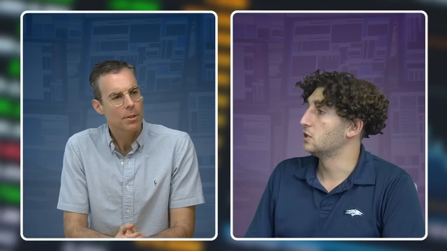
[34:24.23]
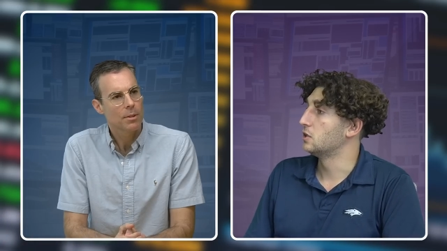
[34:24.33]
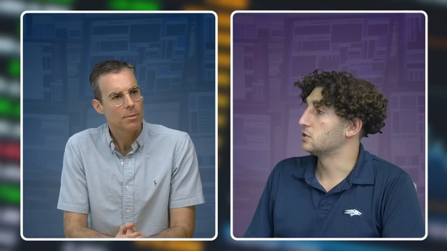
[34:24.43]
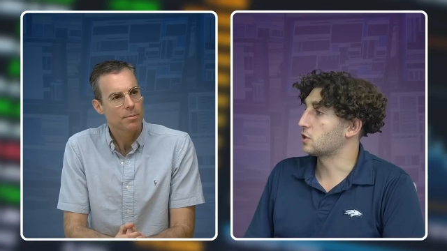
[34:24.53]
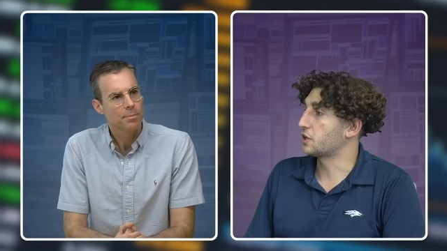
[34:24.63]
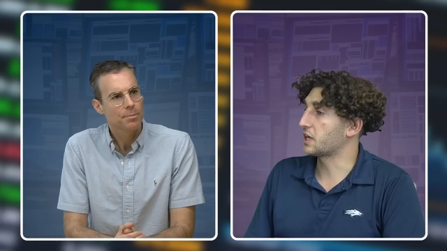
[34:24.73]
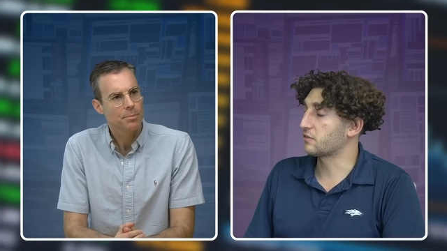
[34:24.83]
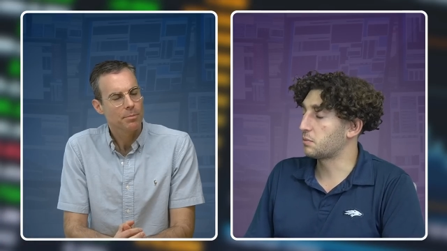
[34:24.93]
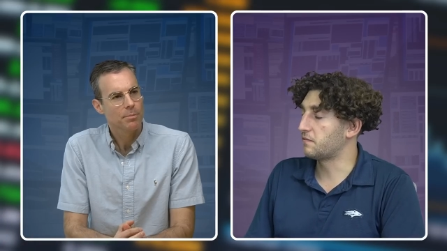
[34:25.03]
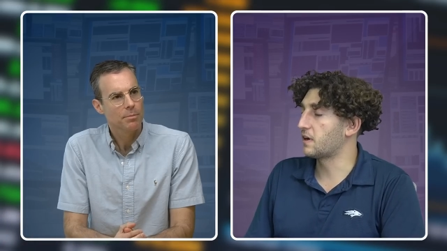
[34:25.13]
Speaker 1: So you're gonna have
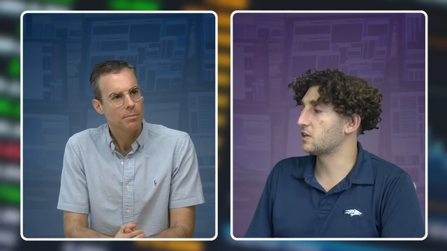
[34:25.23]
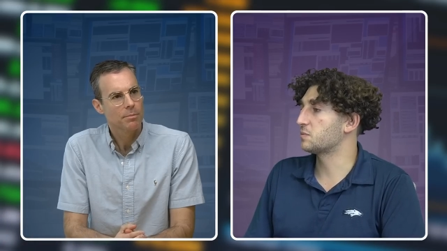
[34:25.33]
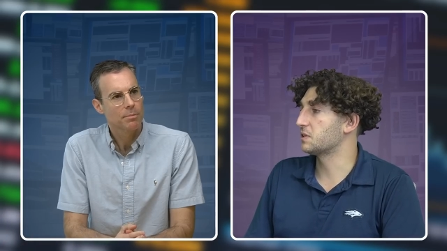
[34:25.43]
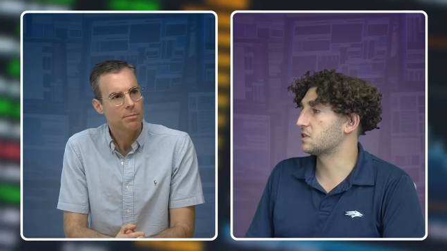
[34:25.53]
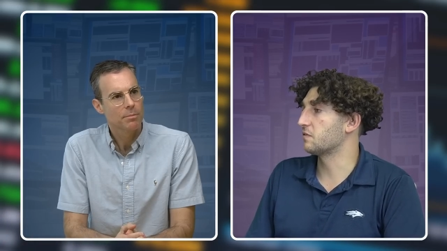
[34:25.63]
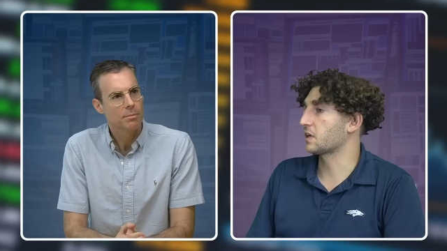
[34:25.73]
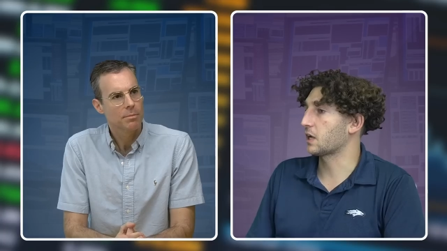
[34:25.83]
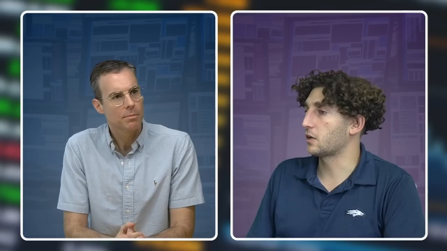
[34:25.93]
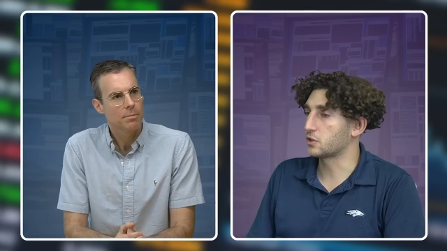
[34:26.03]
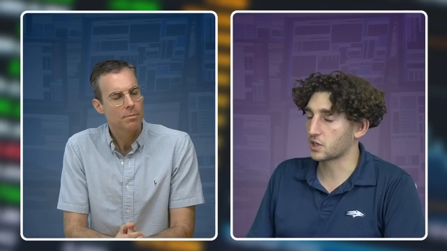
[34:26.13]
to be very specific, and
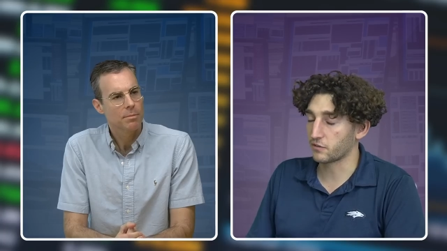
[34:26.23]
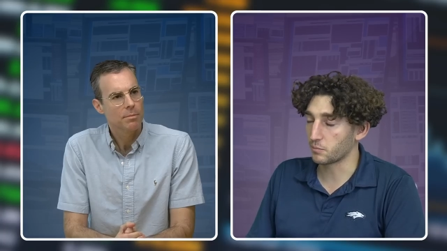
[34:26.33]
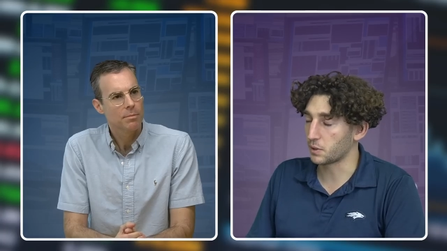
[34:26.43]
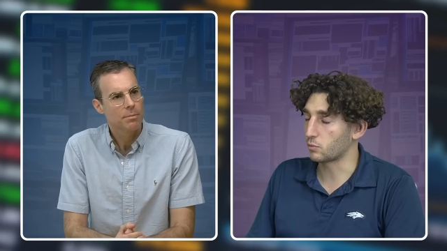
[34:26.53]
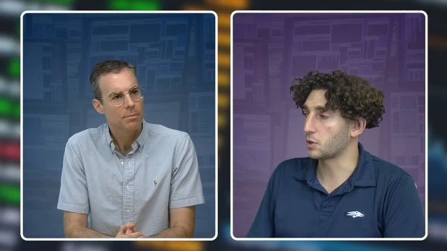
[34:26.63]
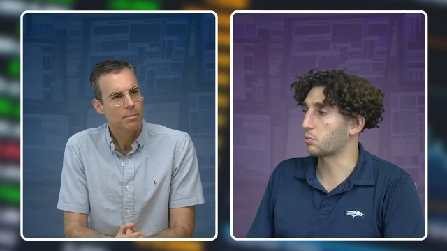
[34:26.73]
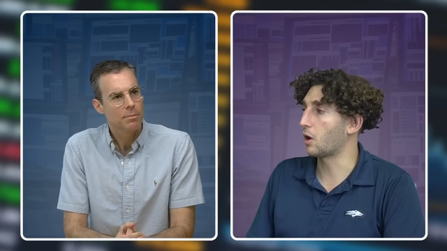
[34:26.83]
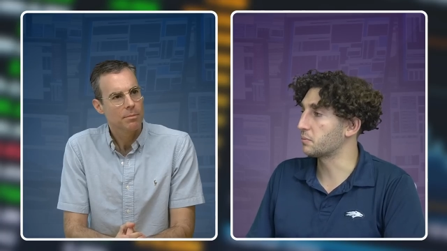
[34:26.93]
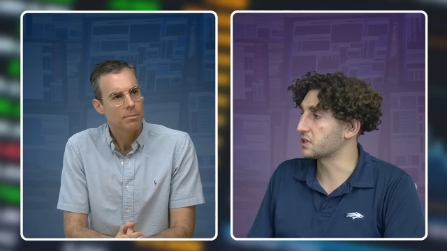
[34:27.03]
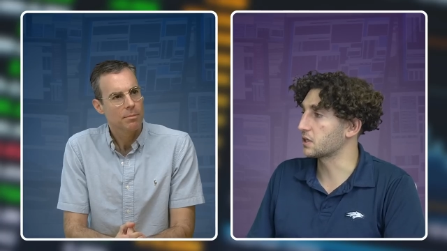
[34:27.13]
you're just gonna have to be
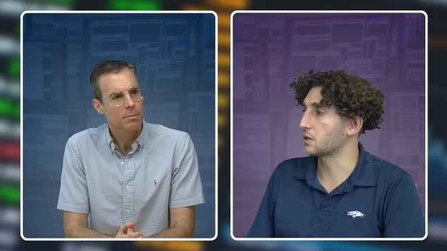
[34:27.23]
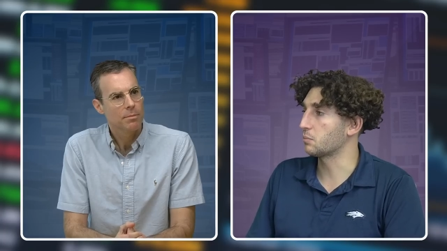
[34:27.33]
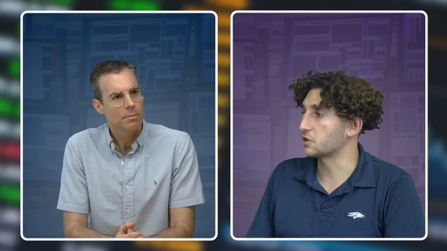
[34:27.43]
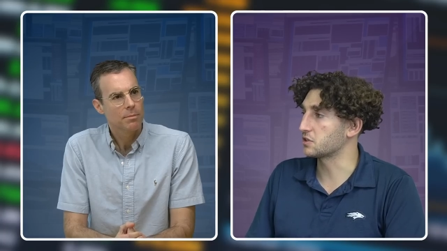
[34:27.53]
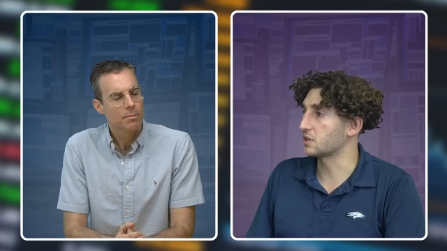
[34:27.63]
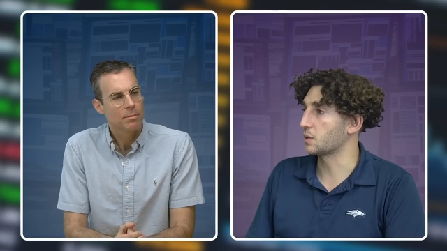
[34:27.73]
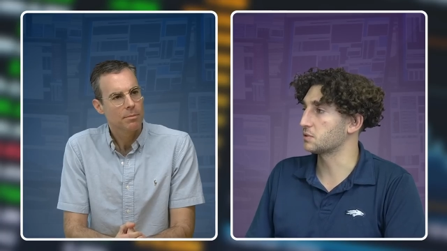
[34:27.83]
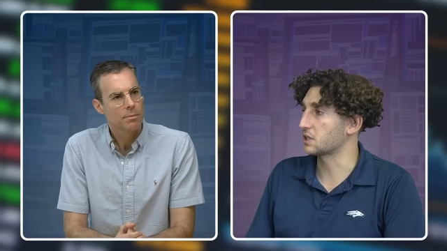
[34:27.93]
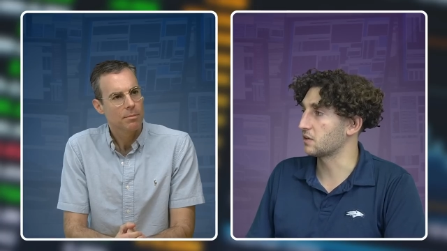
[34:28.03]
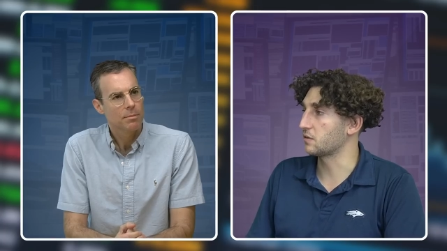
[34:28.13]
reprompting it a bunch of times to
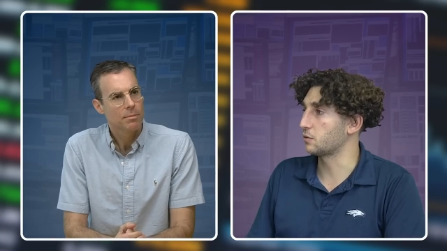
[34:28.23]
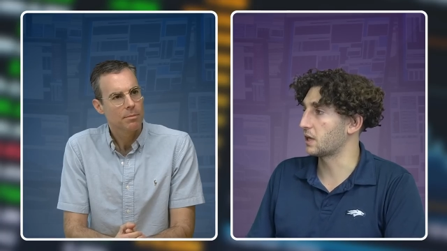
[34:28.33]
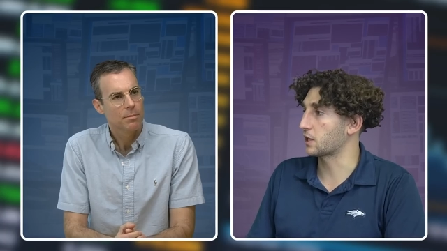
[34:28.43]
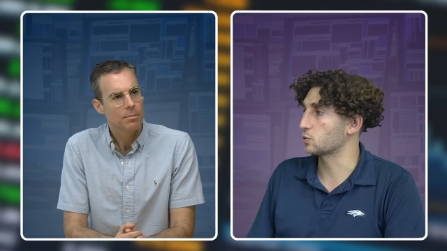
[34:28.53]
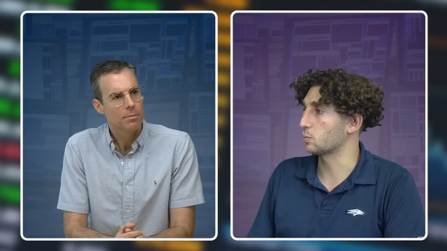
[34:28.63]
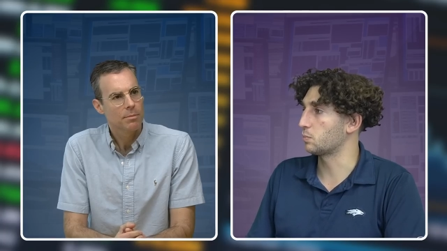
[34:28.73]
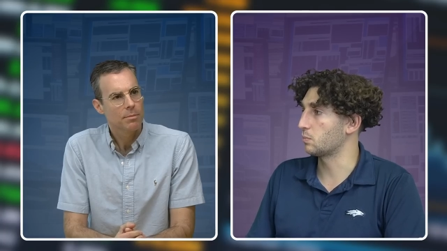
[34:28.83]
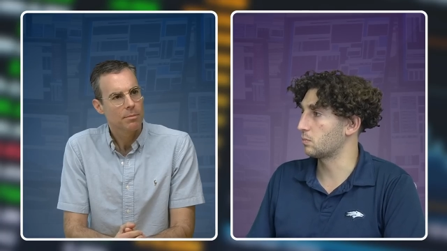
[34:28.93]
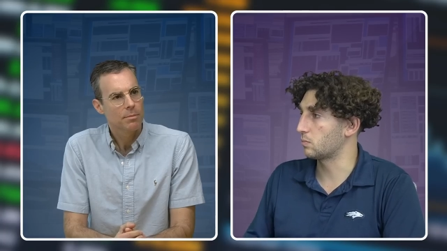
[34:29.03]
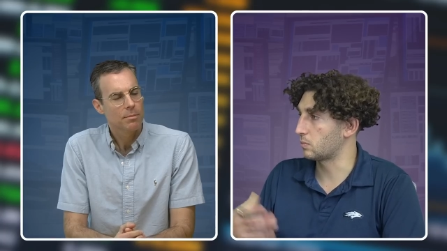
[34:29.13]
get you the actual
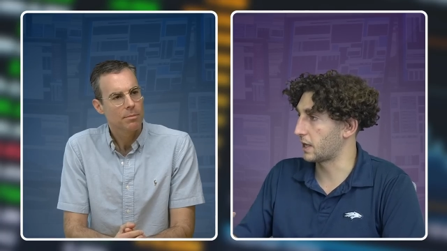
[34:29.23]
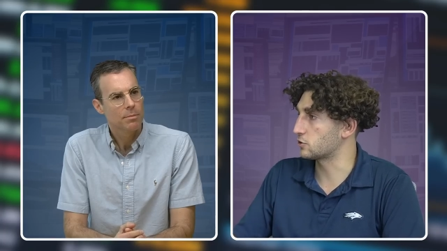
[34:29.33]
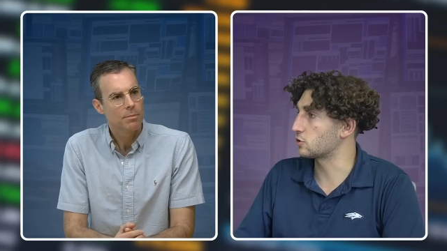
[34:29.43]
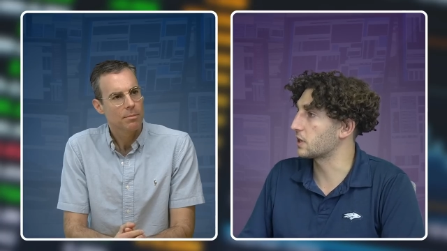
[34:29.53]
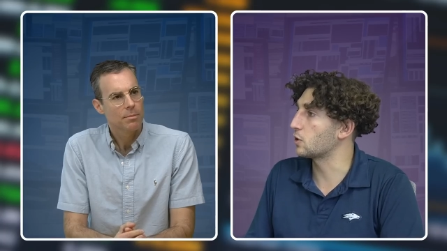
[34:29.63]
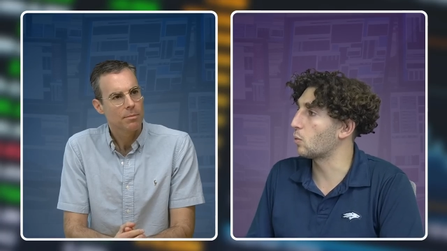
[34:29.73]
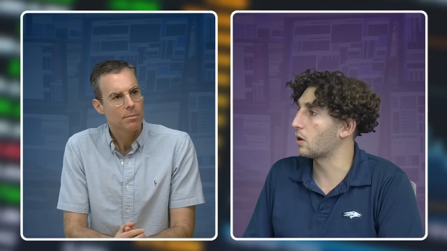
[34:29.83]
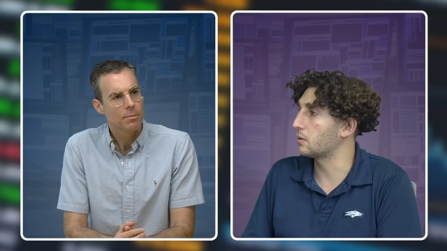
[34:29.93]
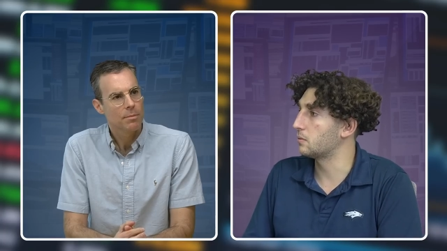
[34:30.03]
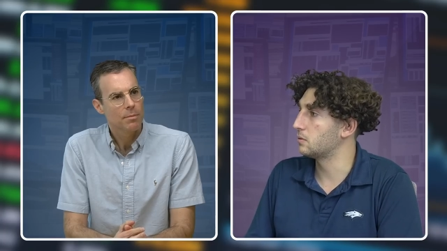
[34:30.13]
answer that you want.
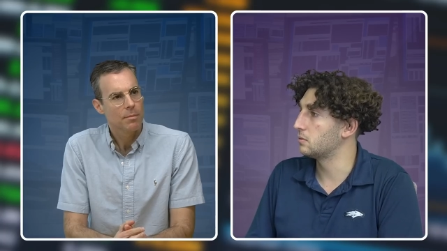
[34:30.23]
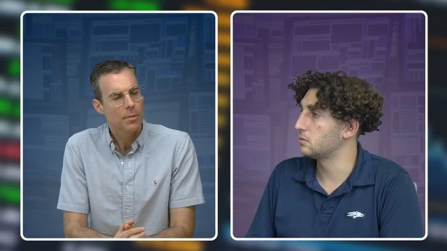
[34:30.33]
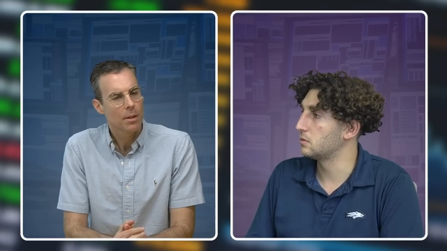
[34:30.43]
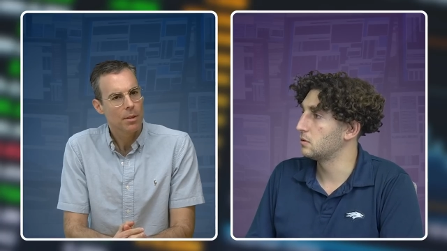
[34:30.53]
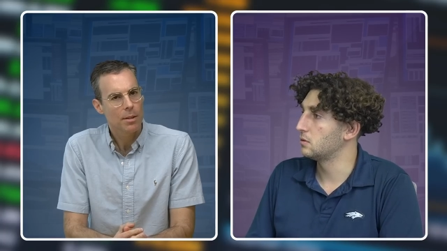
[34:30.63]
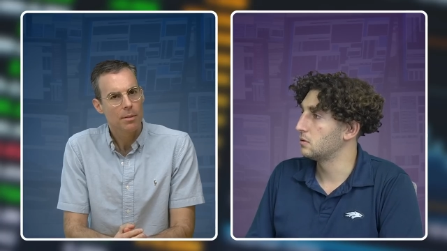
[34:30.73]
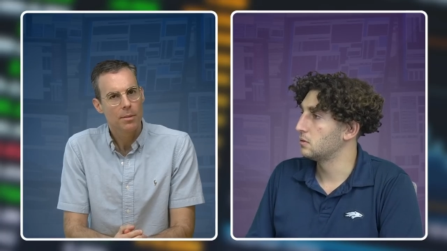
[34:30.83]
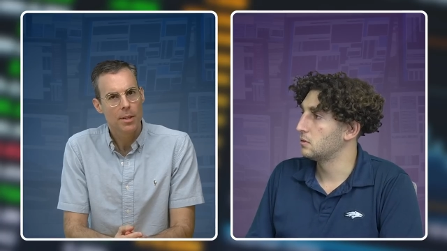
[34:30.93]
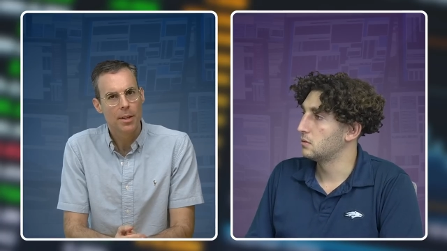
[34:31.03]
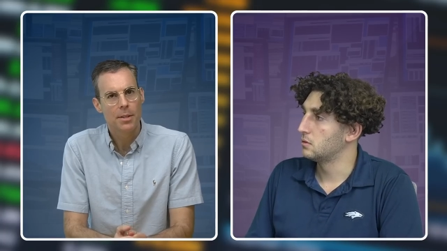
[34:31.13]
Speaker 2: Okay,
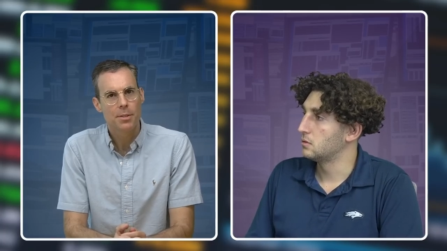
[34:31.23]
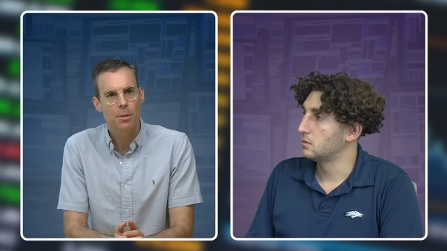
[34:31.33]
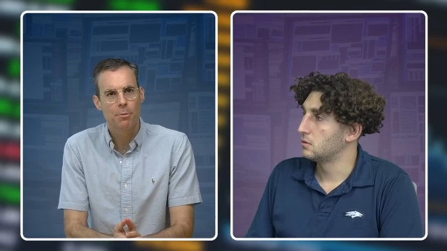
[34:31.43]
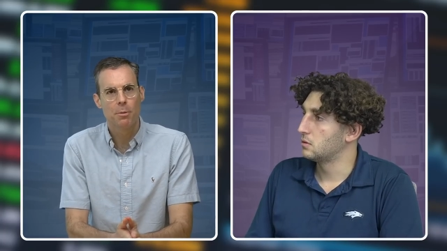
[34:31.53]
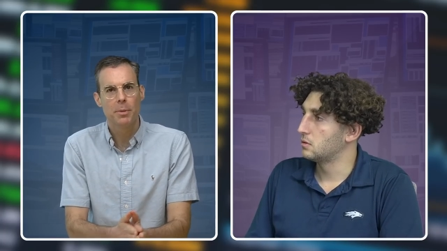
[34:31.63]
and then so from